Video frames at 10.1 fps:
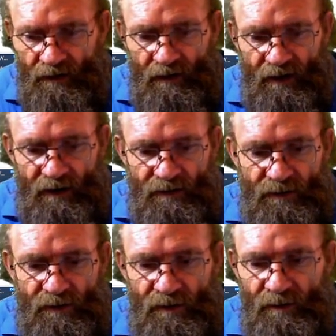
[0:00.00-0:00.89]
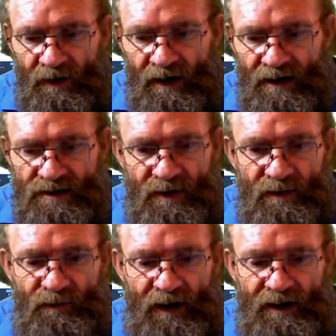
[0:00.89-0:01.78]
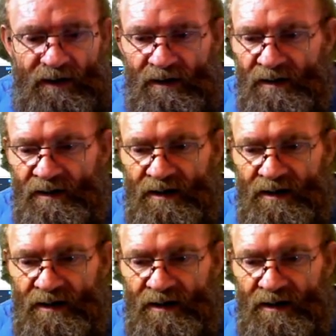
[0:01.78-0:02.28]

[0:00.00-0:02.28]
I'll call my XML file